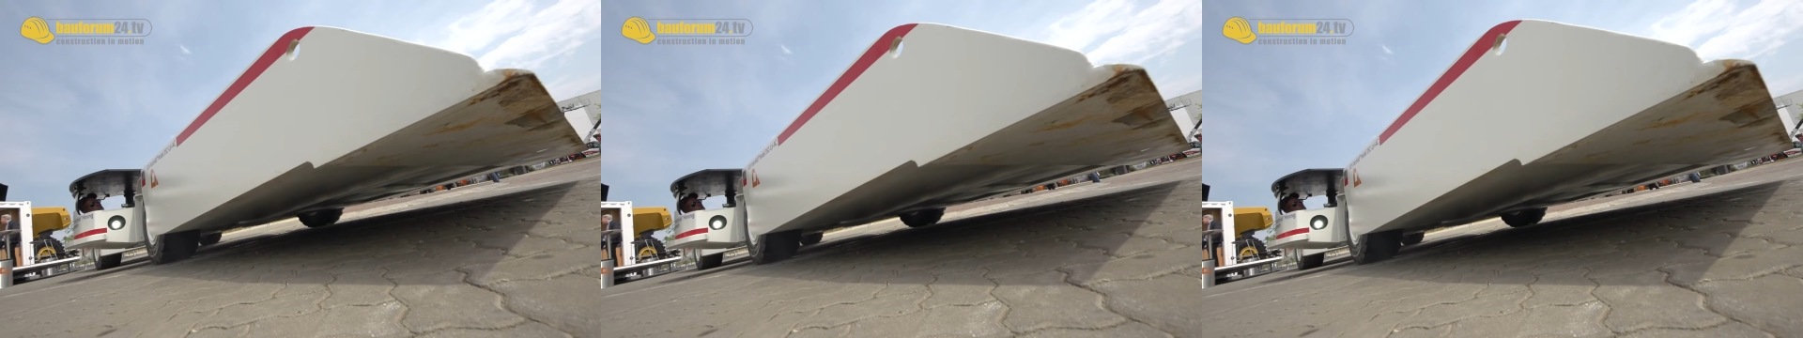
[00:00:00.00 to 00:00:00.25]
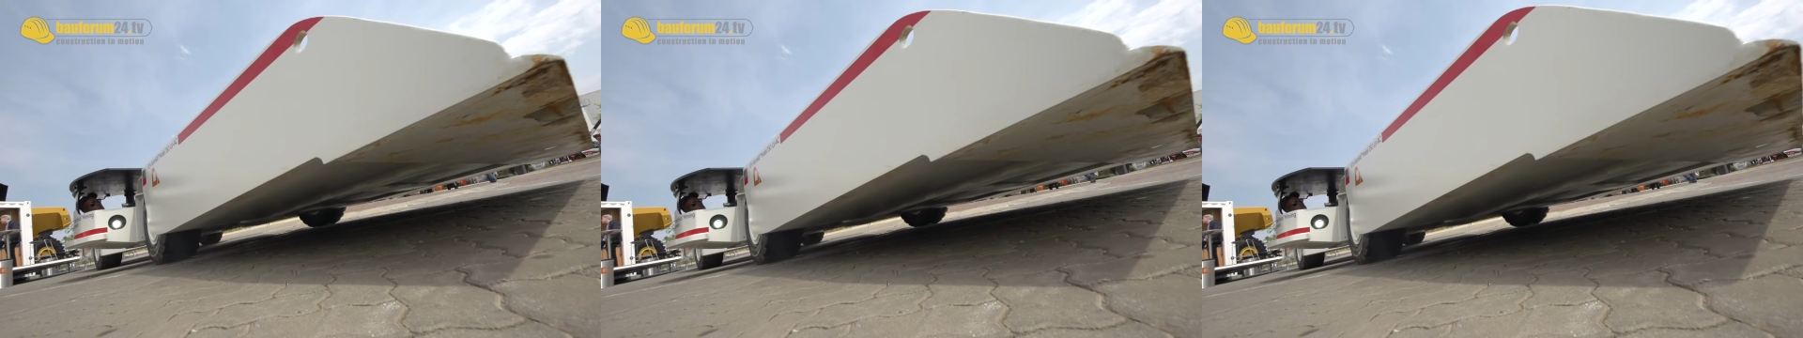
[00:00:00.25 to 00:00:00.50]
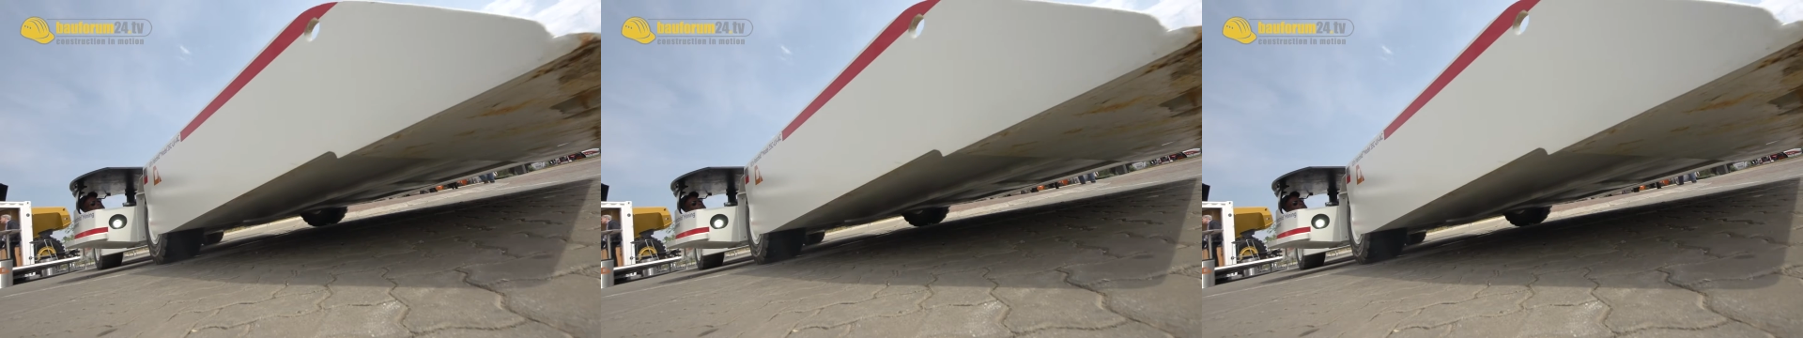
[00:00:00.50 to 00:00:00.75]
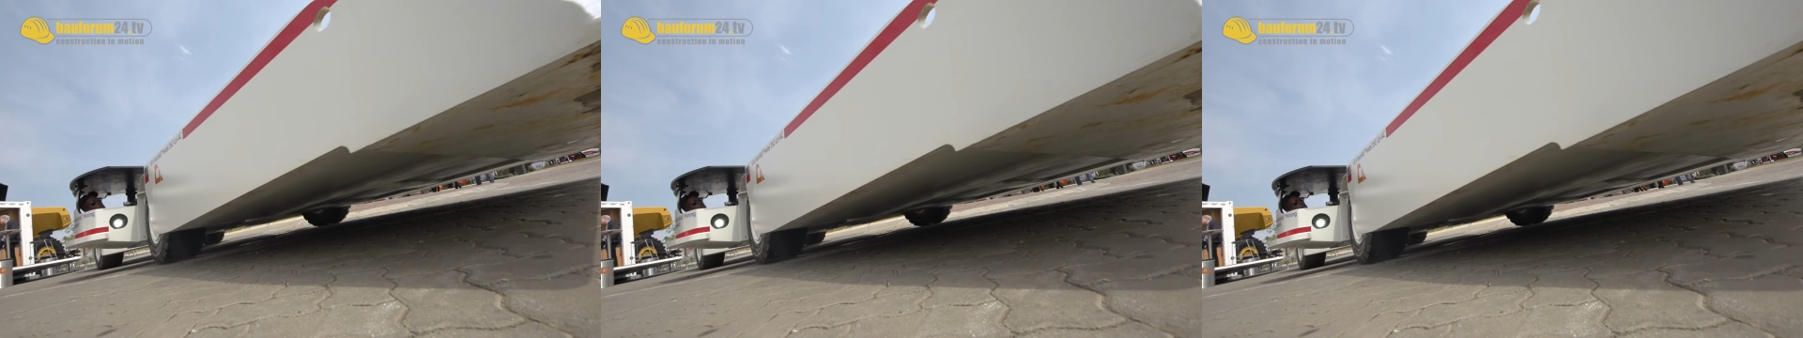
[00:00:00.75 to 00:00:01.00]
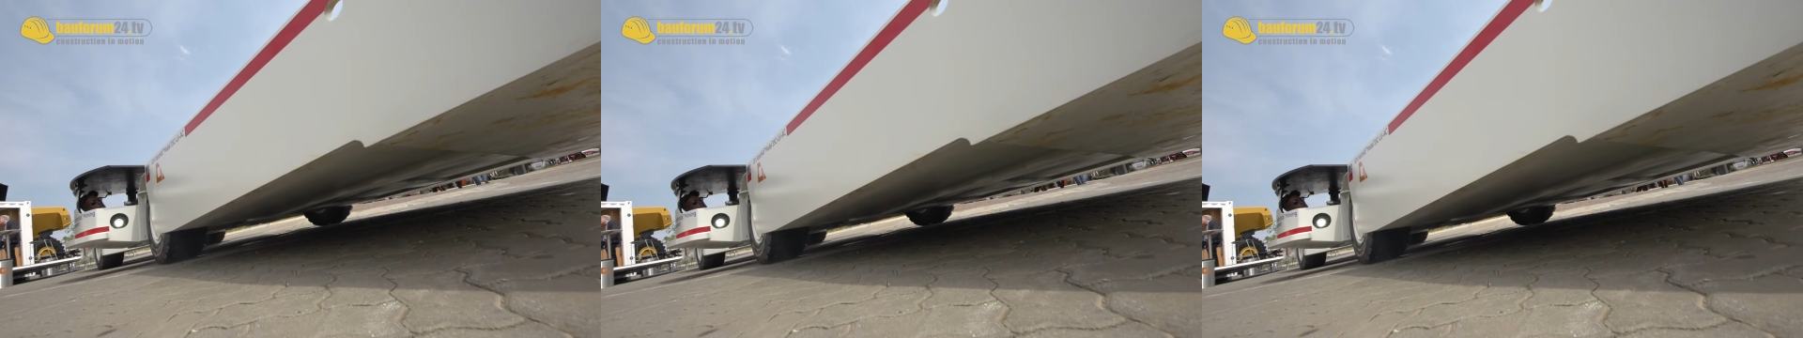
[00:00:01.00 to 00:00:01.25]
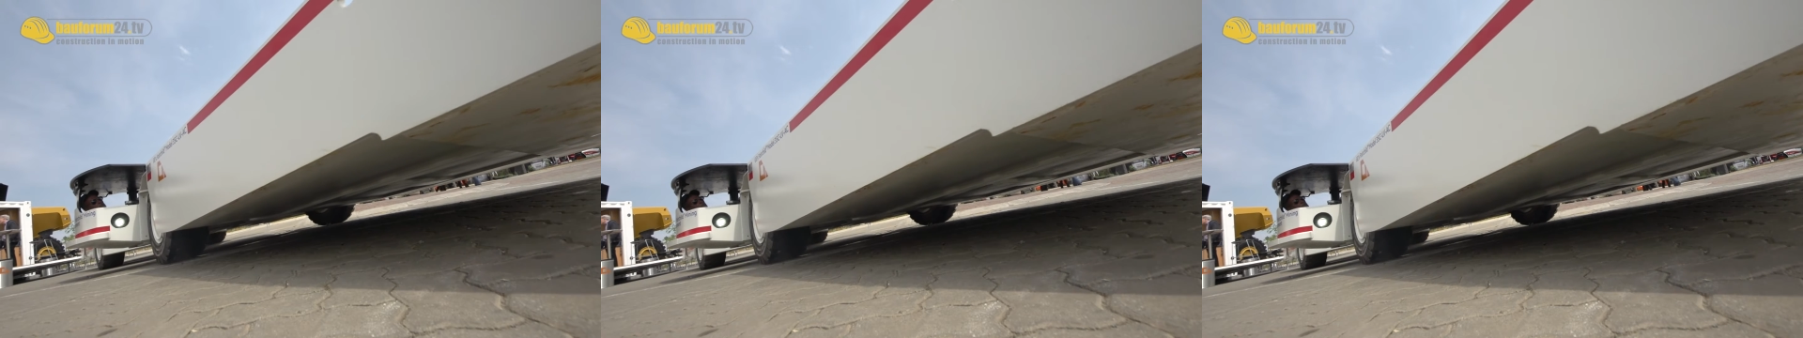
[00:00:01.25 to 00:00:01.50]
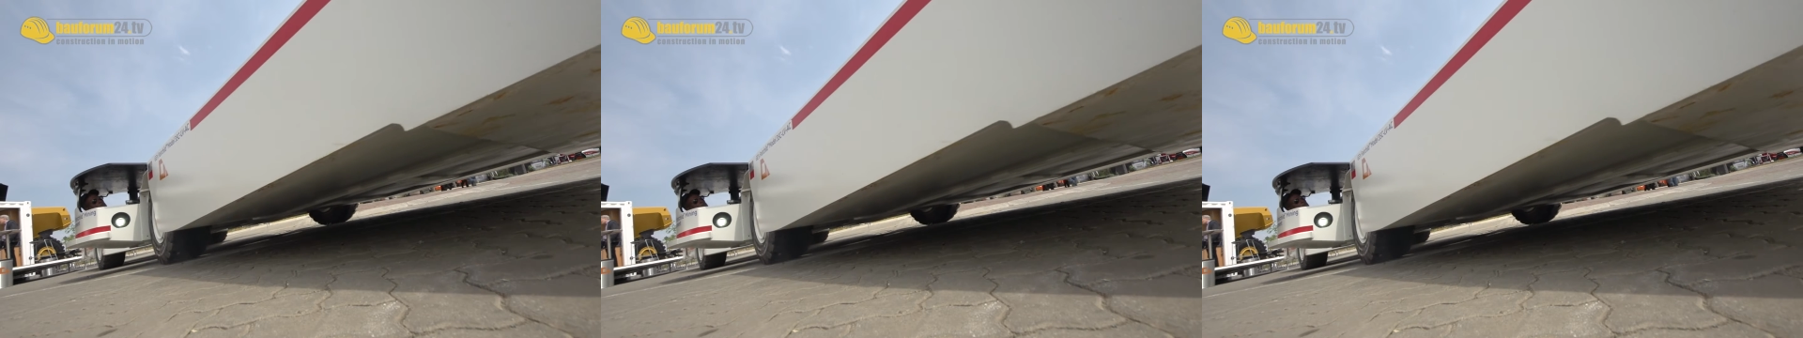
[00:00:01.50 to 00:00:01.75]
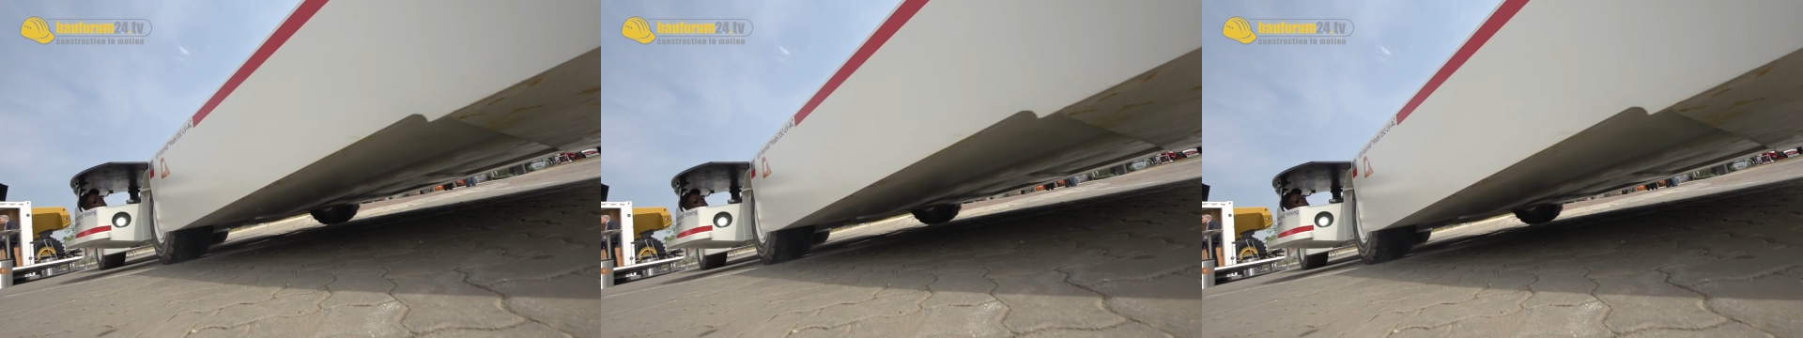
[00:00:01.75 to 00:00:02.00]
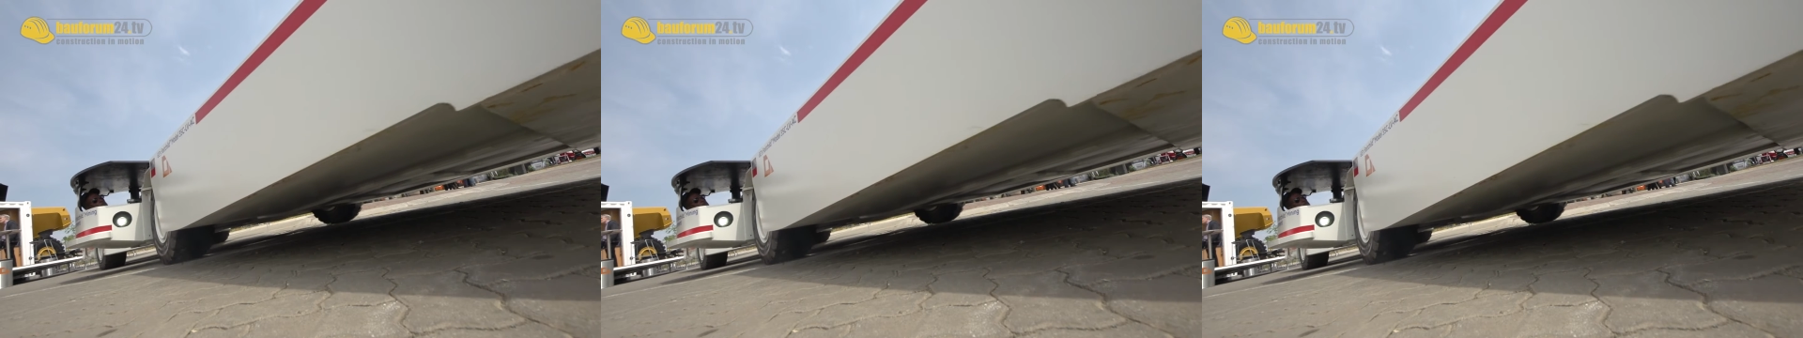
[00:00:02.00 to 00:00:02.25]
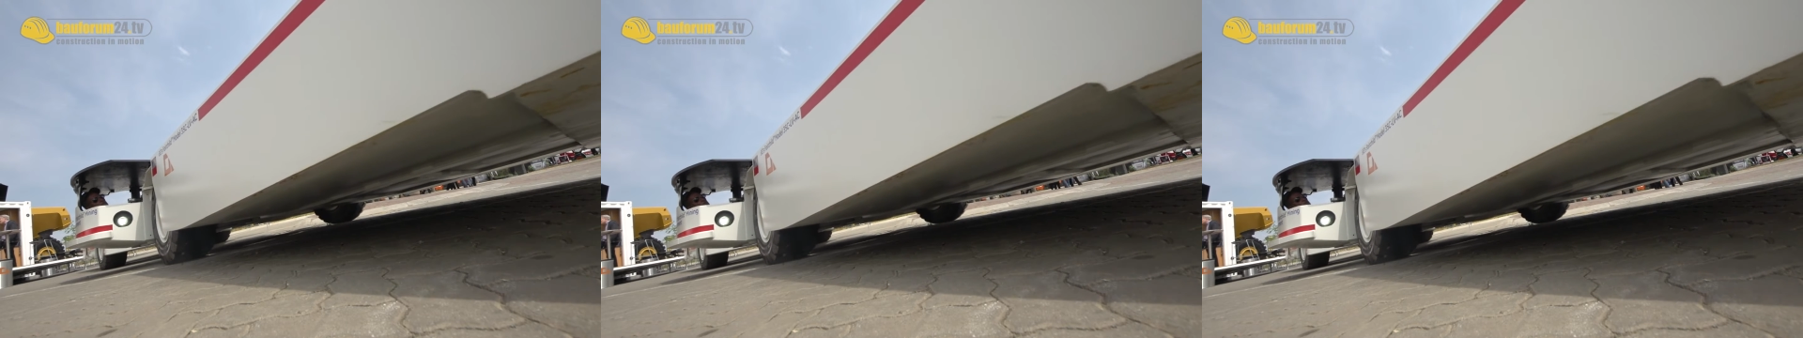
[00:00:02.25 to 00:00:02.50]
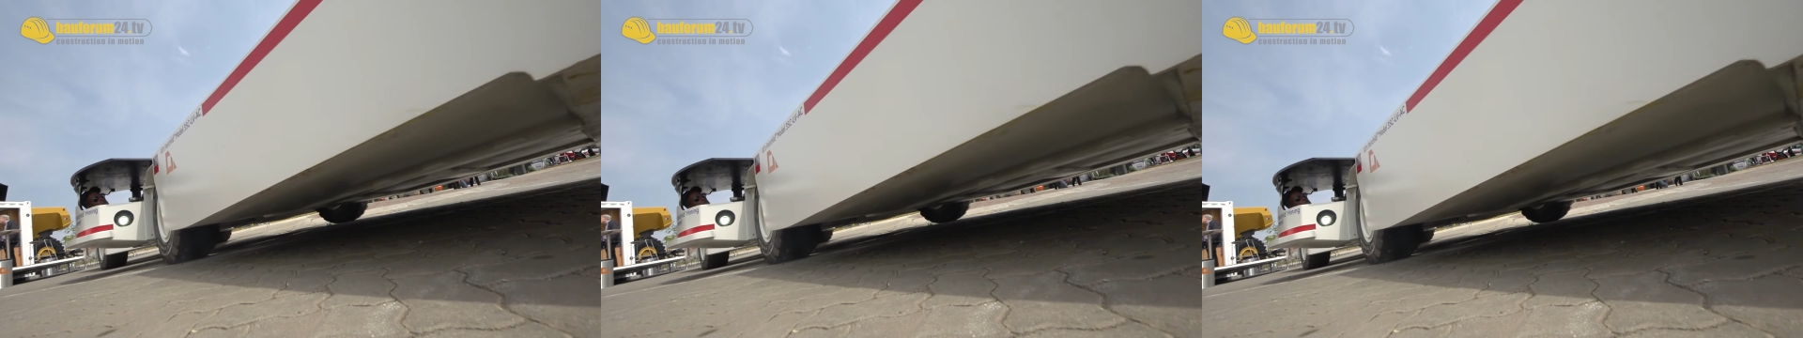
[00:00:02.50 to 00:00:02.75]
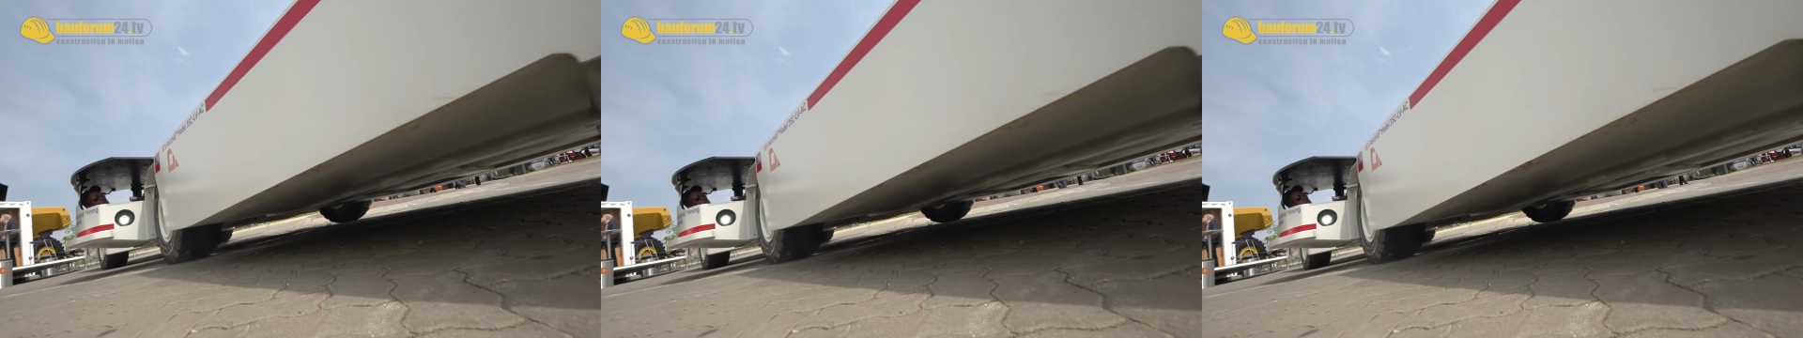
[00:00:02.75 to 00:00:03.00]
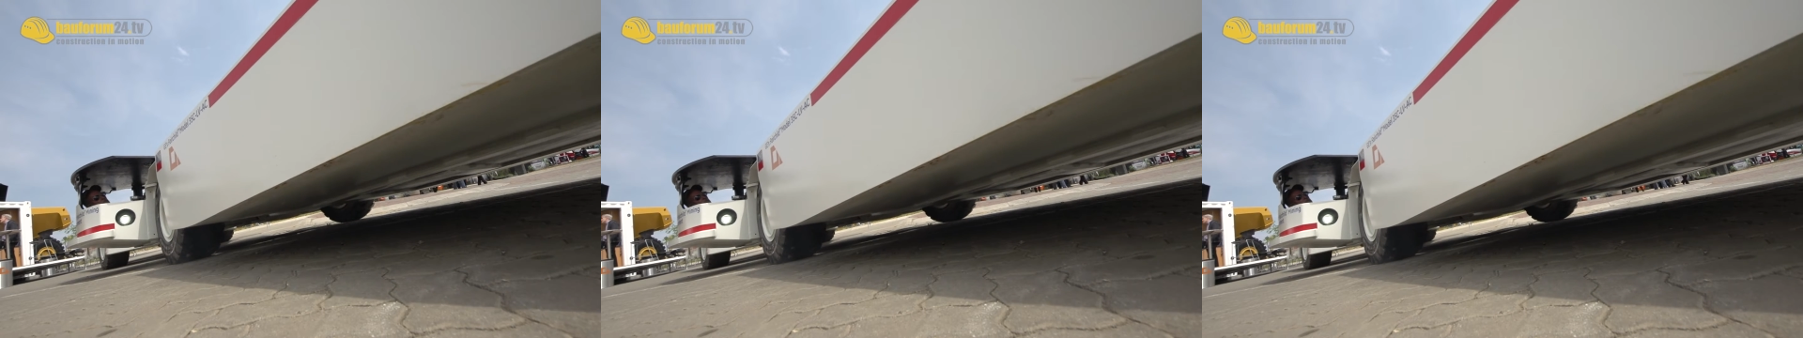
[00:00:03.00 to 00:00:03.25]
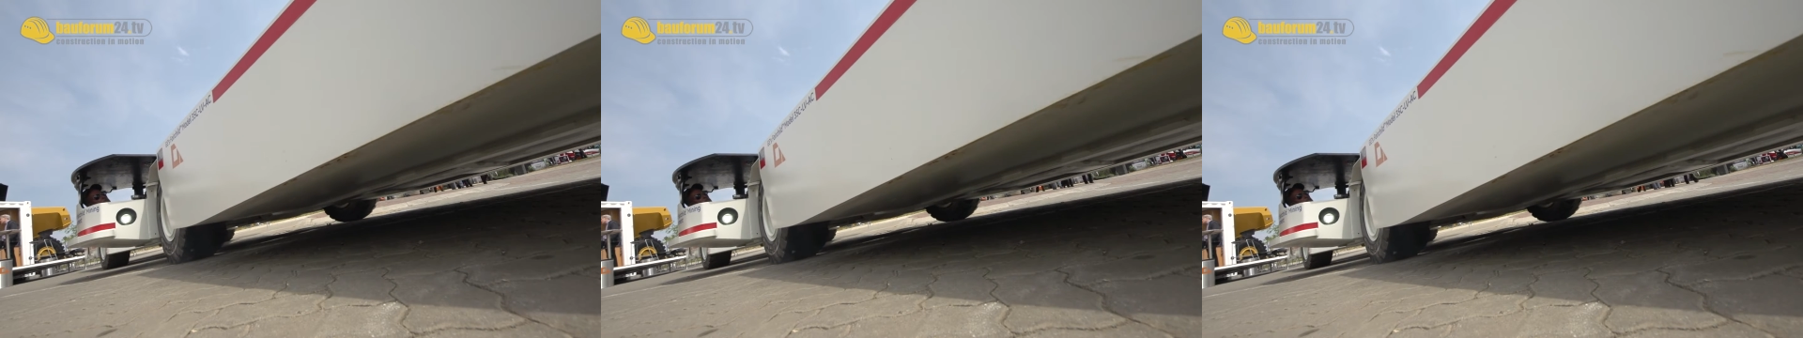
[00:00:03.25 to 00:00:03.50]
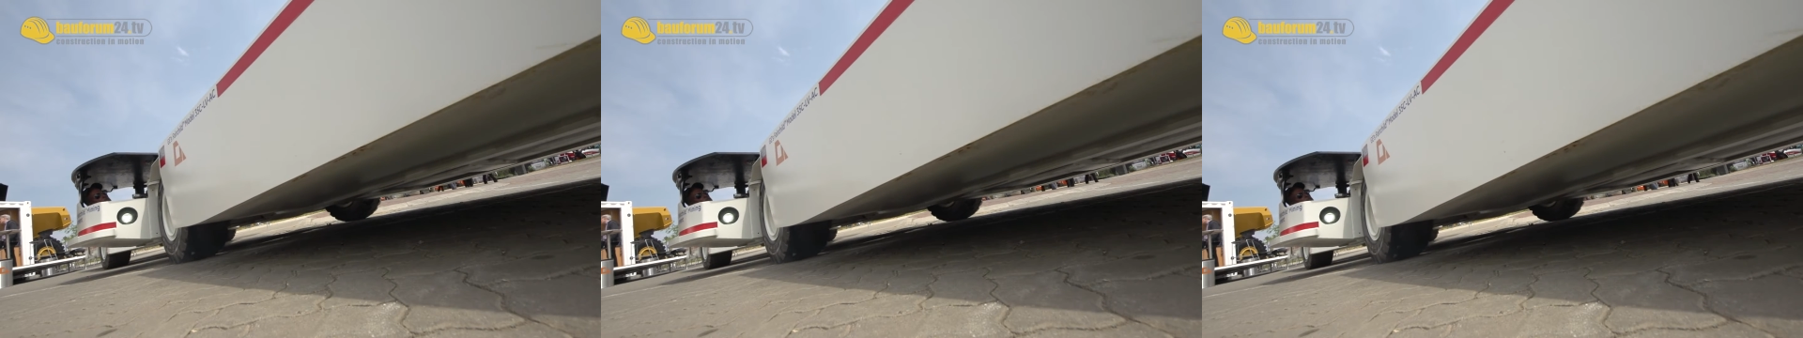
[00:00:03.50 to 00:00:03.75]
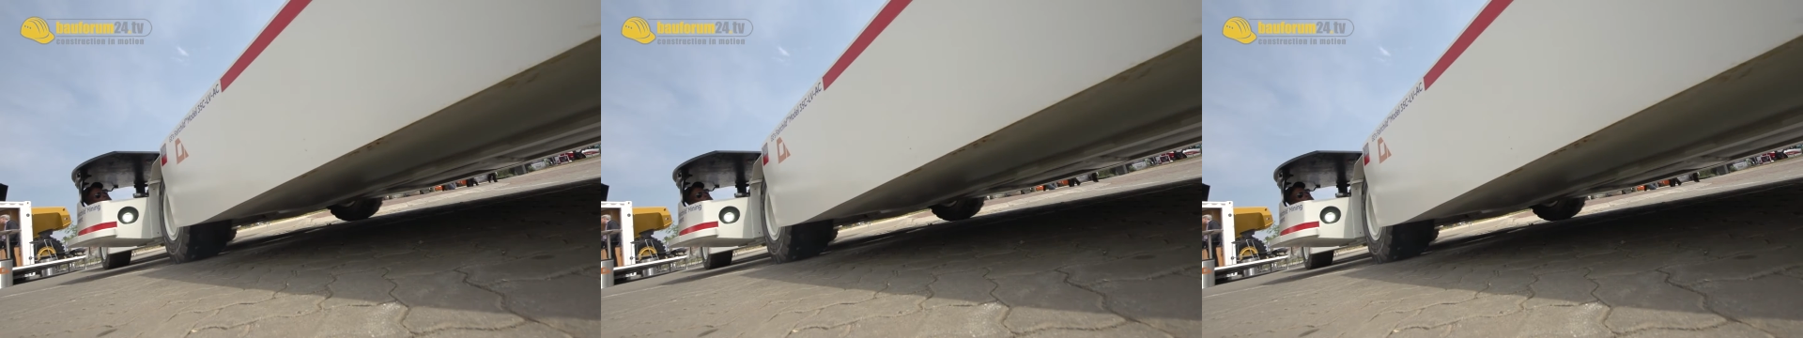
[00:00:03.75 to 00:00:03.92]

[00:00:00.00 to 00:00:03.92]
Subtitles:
(no speaker visible)